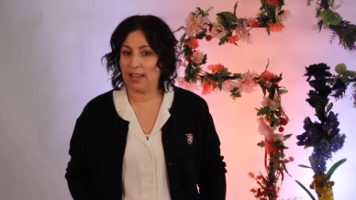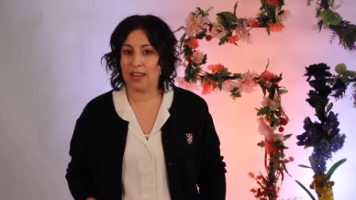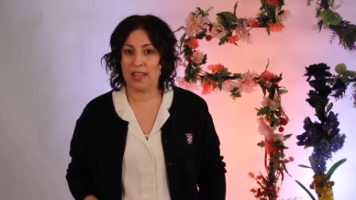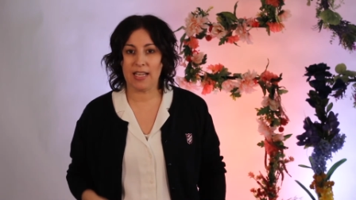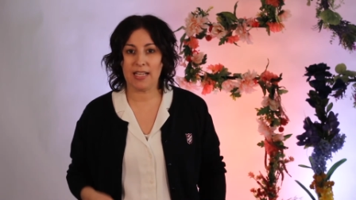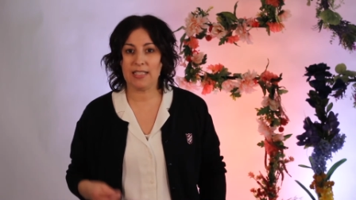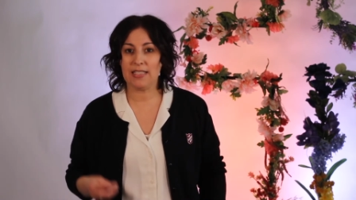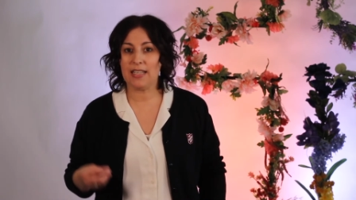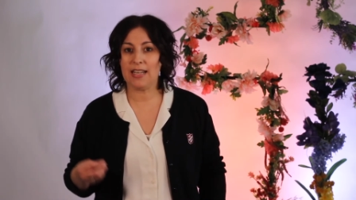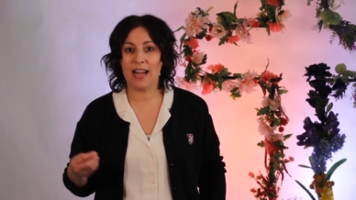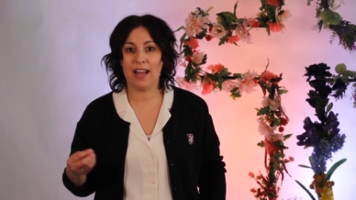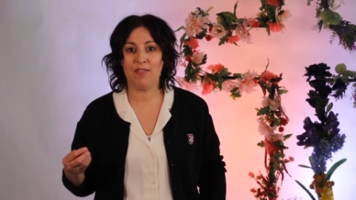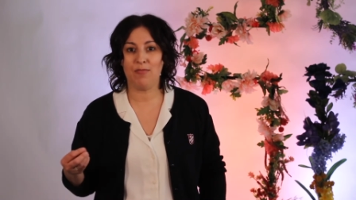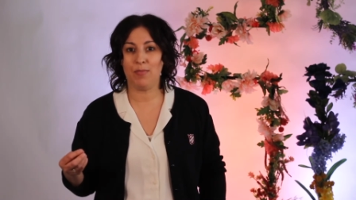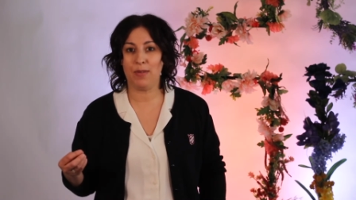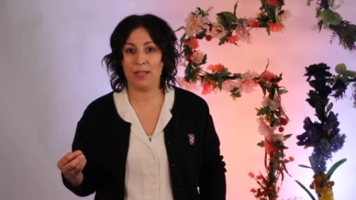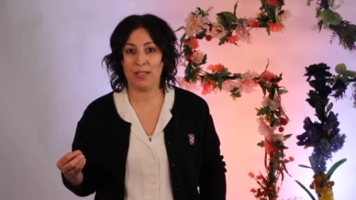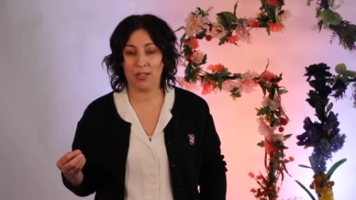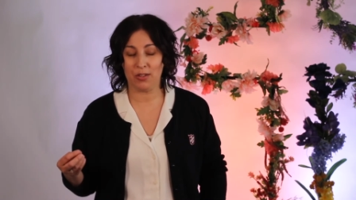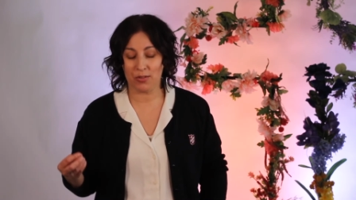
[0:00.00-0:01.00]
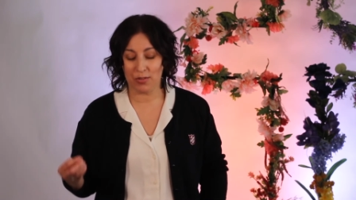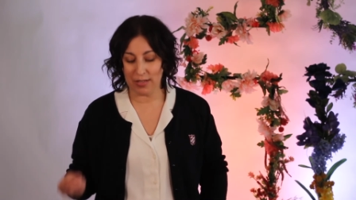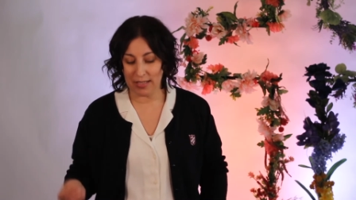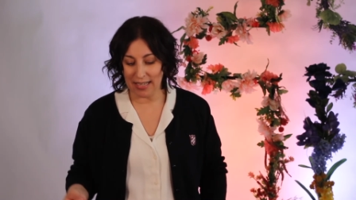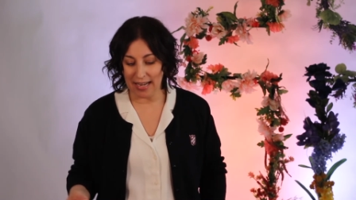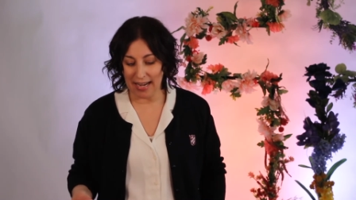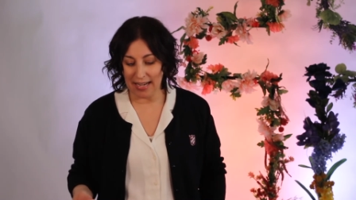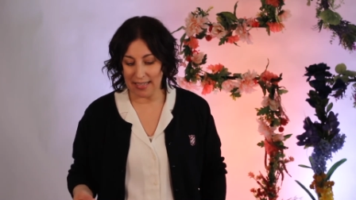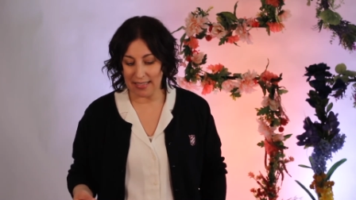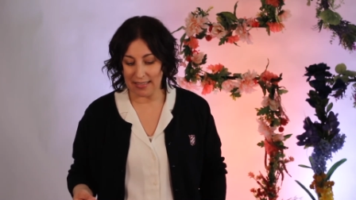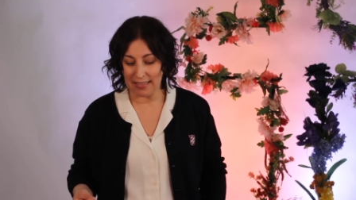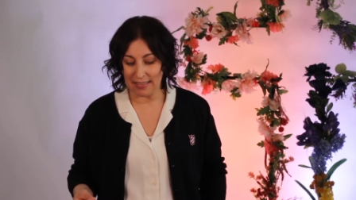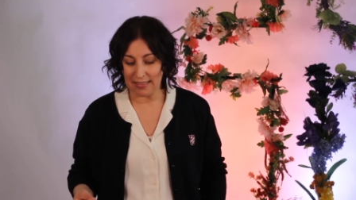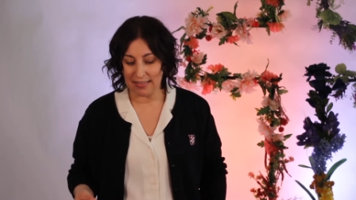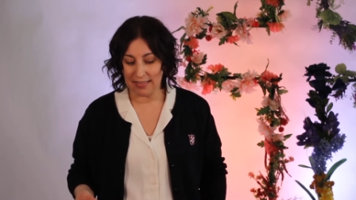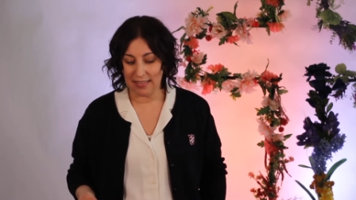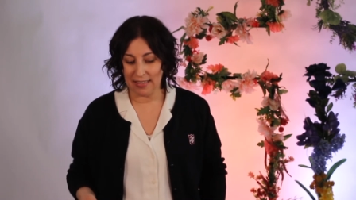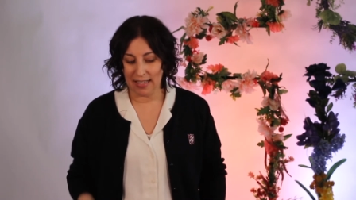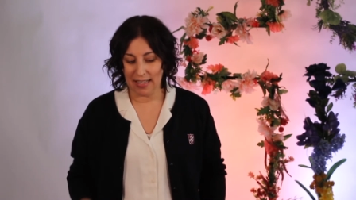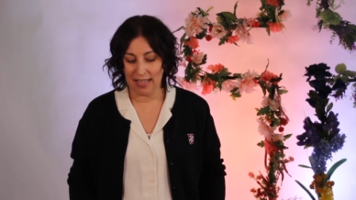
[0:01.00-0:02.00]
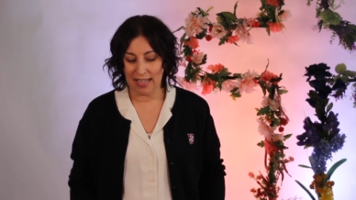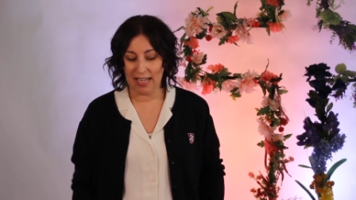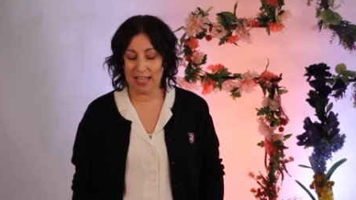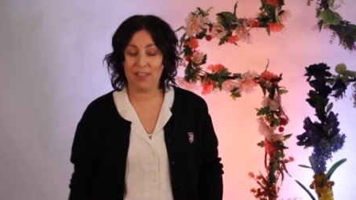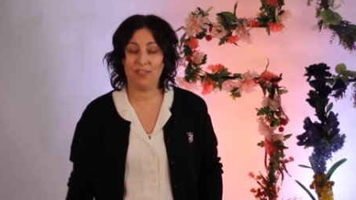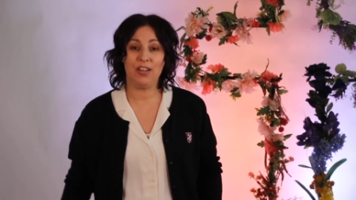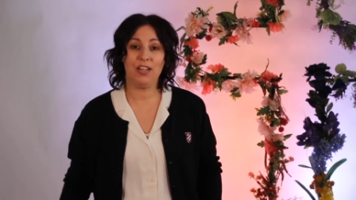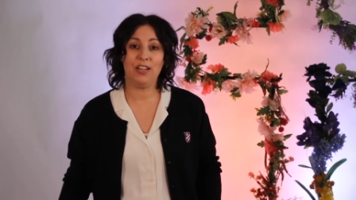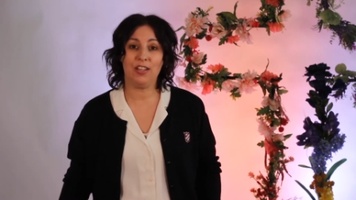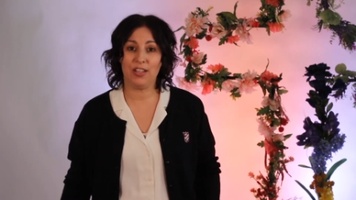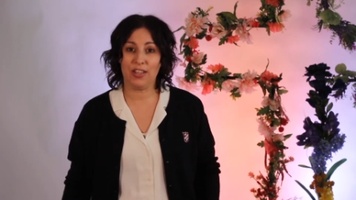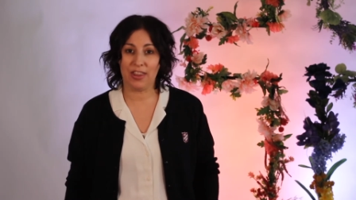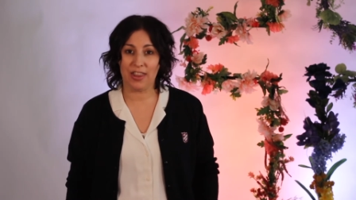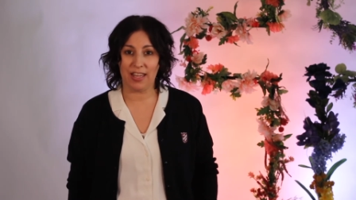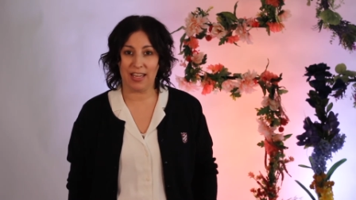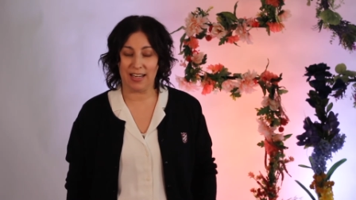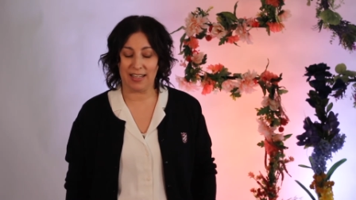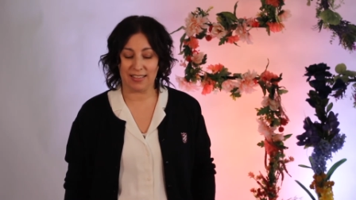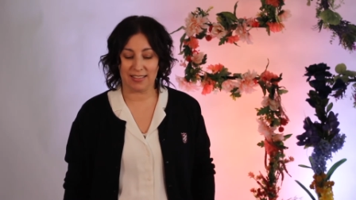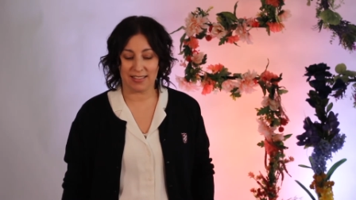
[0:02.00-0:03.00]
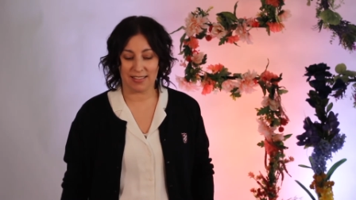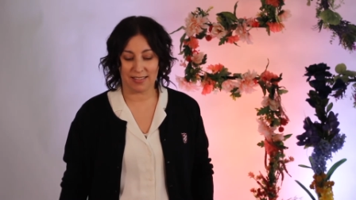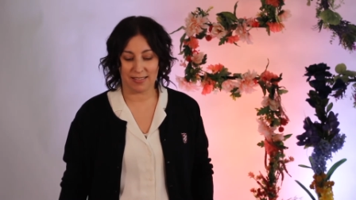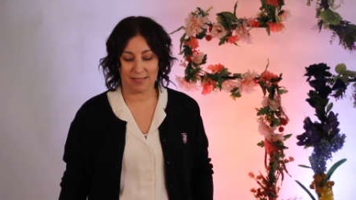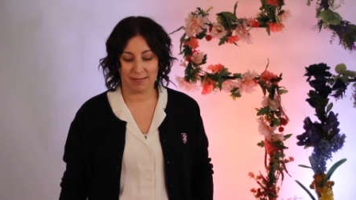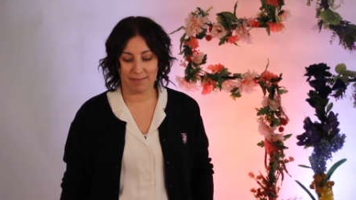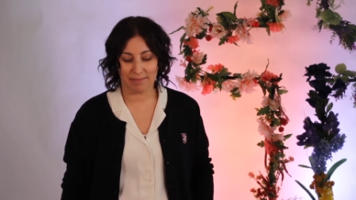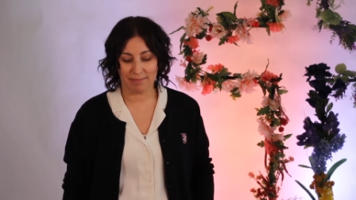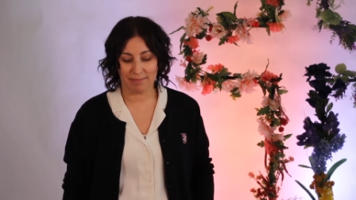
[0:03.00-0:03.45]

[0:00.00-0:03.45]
things that have been created, even good things.